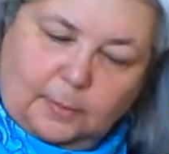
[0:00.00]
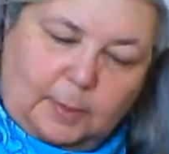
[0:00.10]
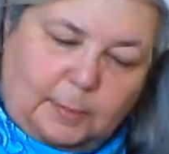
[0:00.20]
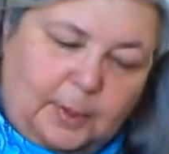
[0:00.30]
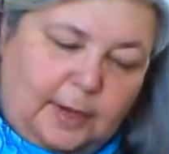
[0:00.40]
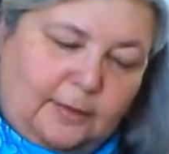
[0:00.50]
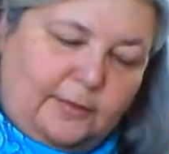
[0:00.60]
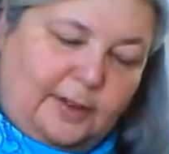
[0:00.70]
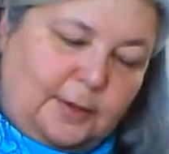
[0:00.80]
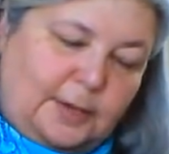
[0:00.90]
We put a
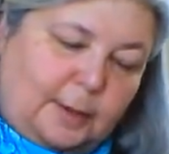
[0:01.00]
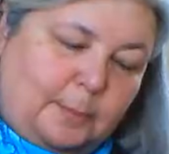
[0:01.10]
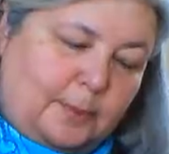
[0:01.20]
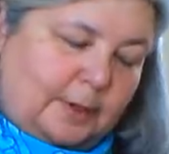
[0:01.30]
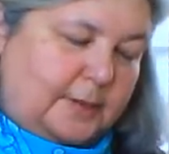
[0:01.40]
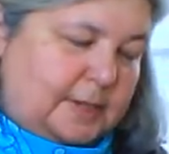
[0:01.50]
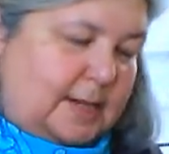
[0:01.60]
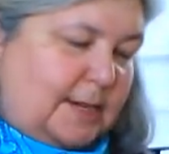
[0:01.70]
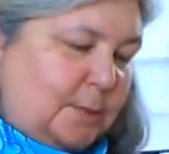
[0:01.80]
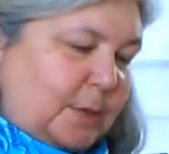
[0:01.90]
fair number of
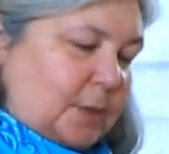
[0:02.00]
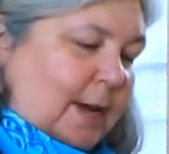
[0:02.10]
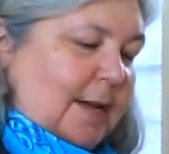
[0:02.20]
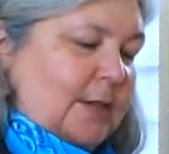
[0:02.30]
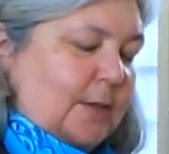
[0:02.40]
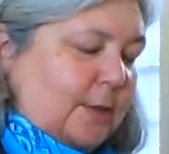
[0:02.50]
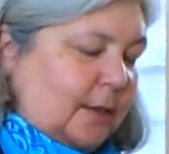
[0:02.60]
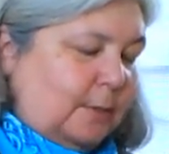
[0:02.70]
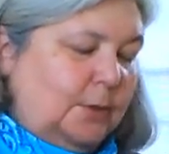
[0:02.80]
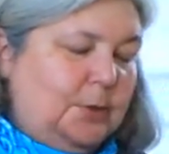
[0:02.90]
seeds. We try to do a
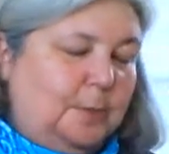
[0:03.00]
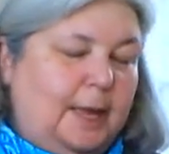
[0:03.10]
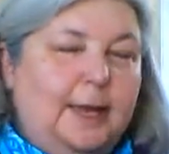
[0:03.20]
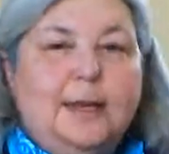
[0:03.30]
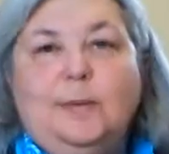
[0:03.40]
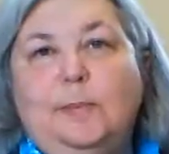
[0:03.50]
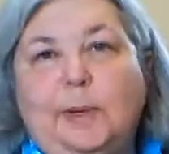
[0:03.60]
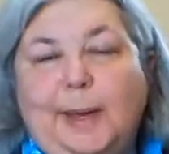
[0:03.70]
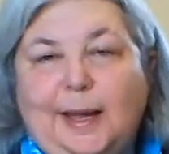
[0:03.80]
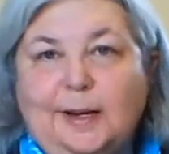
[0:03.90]
commercial packet when
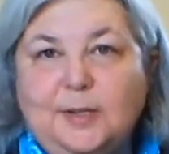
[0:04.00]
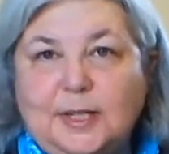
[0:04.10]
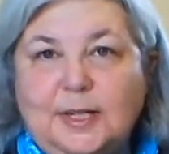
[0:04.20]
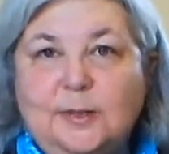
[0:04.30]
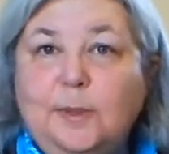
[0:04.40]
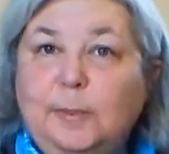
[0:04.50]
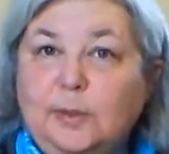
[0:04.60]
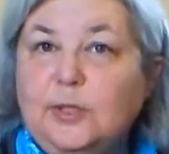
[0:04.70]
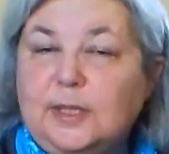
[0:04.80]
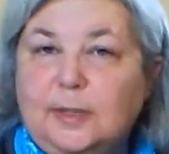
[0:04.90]
we pack our seeds. We
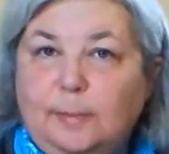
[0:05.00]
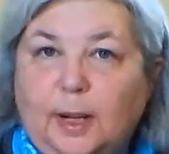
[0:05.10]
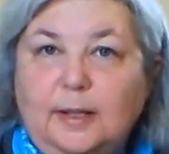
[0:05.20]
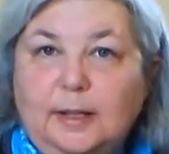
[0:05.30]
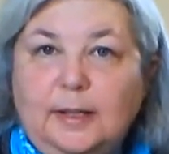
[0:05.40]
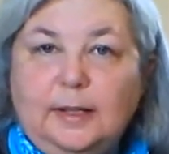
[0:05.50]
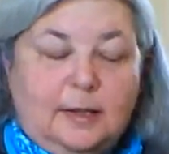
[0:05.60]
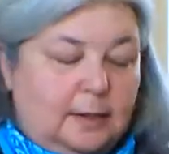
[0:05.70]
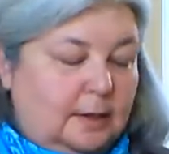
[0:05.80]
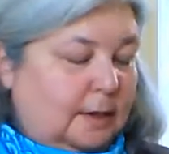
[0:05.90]
purchase in bulk.
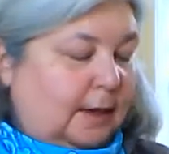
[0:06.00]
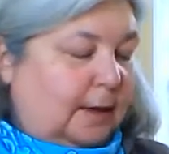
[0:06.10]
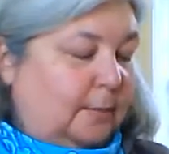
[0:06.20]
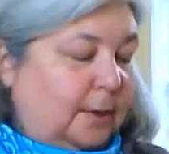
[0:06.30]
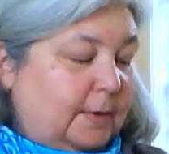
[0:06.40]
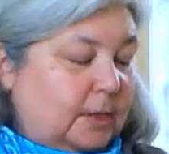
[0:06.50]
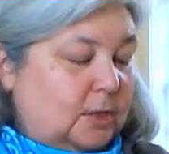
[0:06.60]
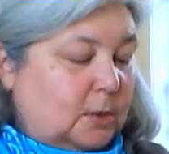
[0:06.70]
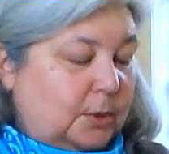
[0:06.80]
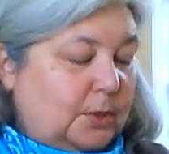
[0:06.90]
We have a
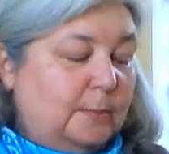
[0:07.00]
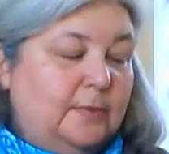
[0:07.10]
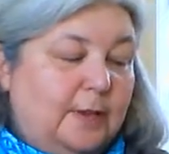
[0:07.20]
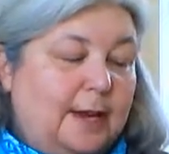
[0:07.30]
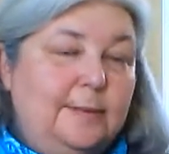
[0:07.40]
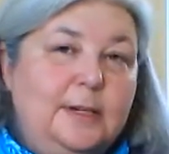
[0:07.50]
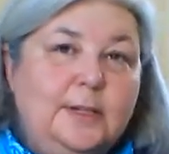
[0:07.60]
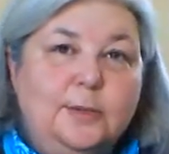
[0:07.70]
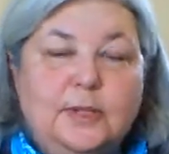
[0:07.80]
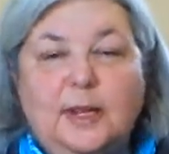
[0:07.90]
consortium of
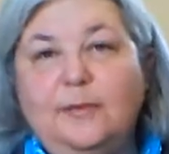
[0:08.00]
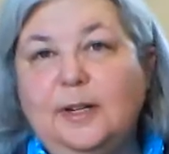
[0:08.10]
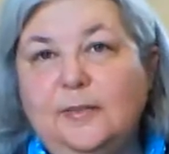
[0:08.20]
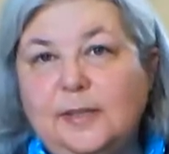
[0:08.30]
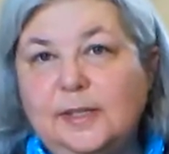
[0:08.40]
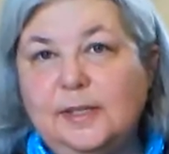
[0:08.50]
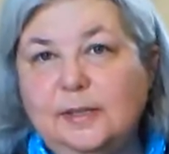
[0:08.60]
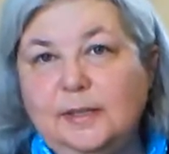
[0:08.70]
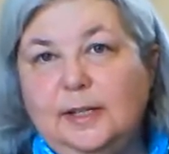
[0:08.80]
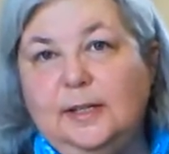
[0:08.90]
libraries. There are 7 of
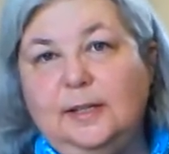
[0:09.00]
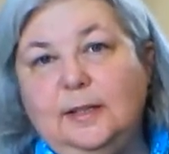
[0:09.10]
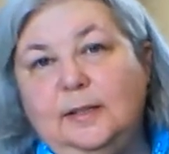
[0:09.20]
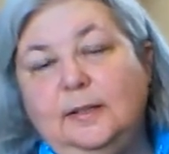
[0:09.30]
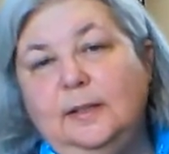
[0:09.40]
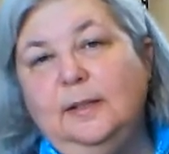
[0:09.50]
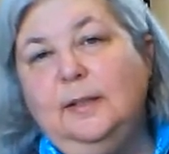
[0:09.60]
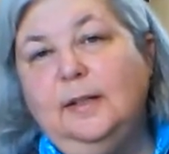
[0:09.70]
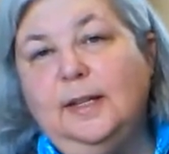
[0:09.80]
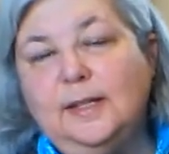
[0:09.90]
us in
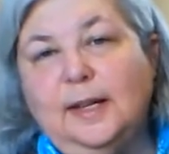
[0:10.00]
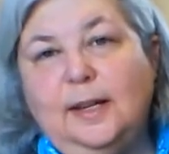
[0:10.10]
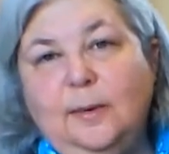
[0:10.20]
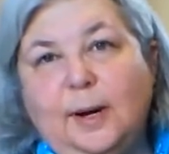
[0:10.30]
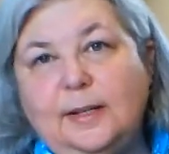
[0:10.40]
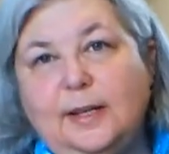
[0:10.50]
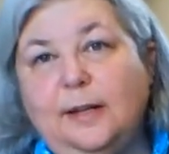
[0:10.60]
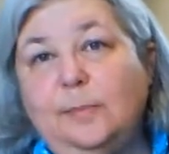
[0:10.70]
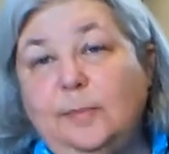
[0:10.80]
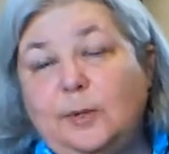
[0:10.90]
Kentucky right
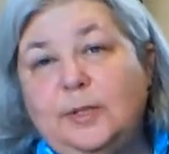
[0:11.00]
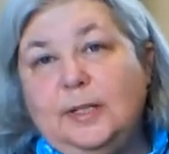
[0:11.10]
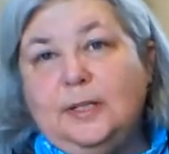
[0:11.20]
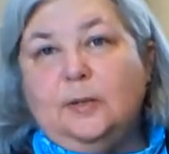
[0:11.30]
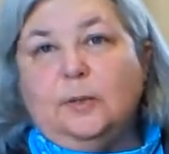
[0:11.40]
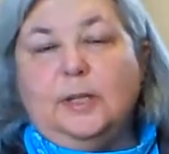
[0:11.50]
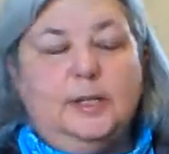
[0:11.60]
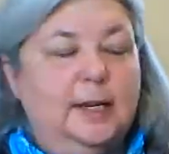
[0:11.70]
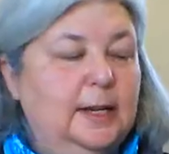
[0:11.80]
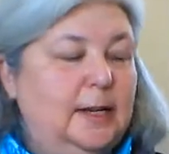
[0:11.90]
now, mostly in central
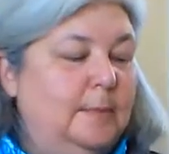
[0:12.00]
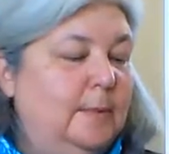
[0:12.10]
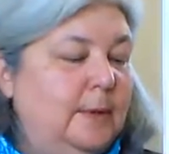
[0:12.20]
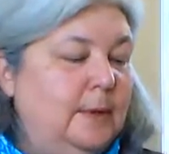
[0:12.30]
Kentucky.